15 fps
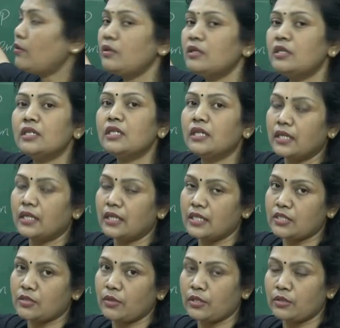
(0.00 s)
how
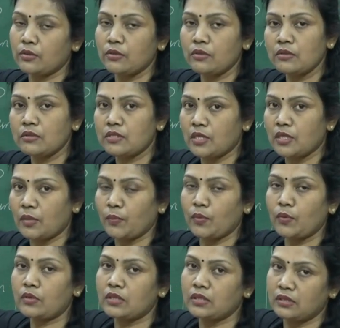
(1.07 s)
it is going to
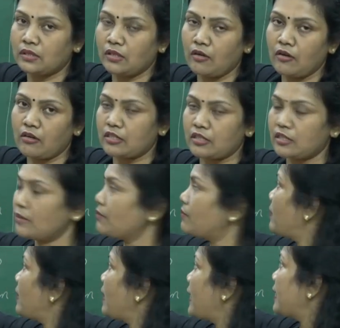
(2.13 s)
support the long
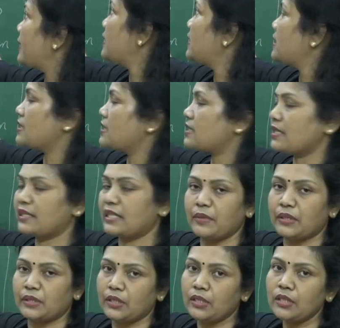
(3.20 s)
term plan is
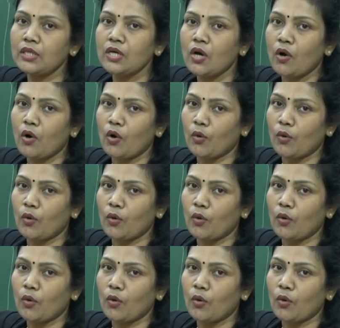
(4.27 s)
nothing but the